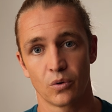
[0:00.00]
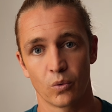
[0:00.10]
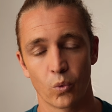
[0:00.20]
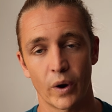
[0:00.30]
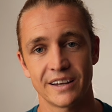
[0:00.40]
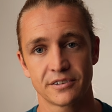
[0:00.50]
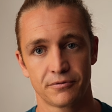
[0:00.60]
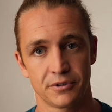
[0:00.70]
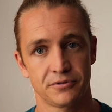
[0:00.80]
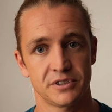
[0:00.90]
wait
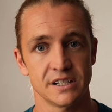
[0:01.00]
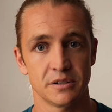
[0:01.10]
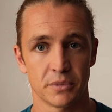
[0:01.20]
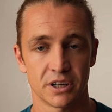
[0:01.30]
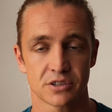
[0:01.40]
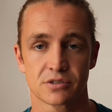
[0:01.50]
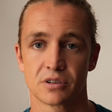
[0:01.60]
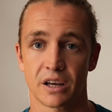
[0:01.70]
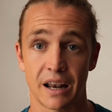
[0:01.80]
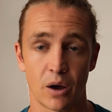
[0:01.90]
fifteen minutes,
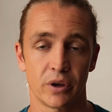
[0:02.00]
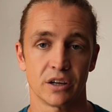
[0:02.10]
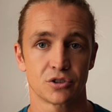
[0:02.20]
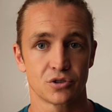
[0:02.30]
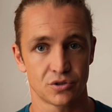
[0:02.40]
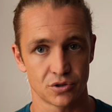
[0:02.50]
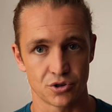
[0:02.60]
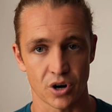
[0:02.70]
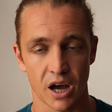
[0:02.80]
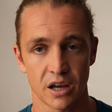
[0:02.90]
allowing it to
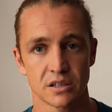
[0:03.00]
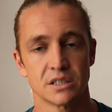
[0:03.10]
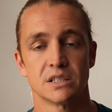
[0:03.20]
dry,